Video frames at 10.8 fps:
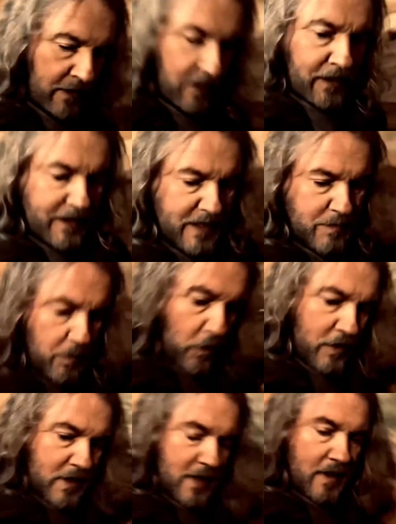and his
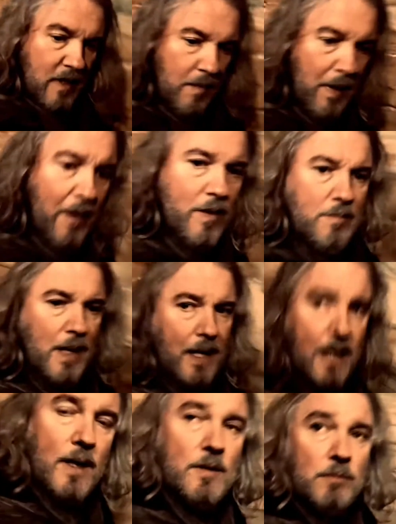books about the bear
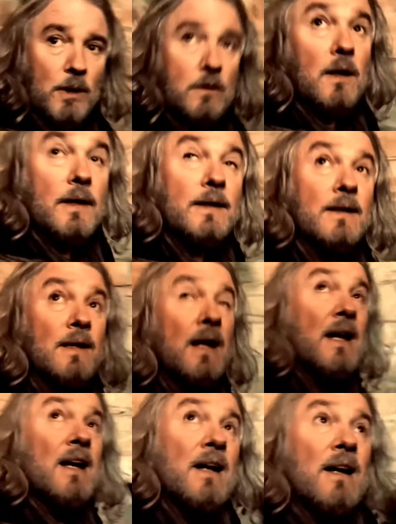bloodline.
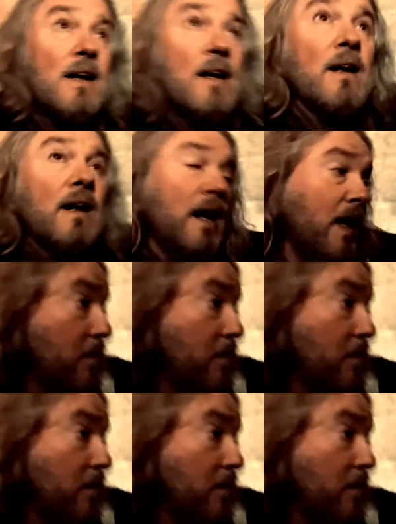And